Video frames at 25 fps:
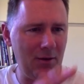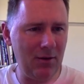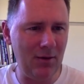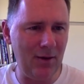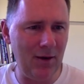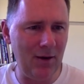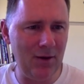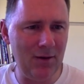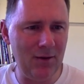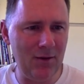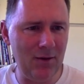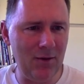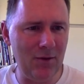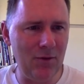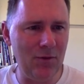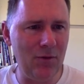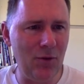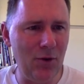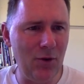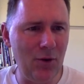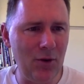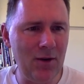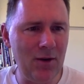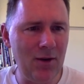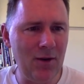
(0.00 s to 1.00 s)
there's a
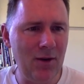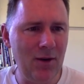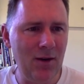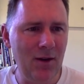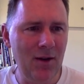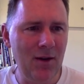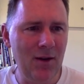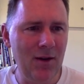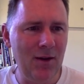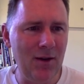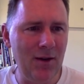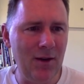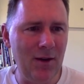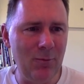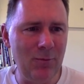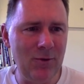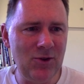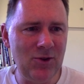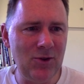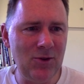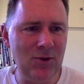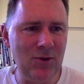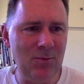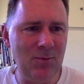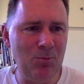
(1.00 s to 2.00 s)
fork that we
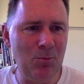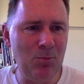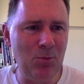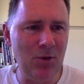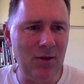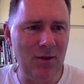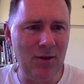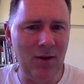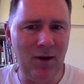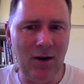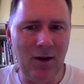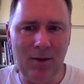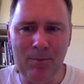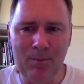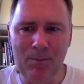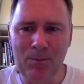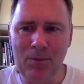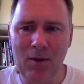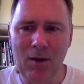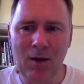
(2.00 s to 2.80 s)
should put there.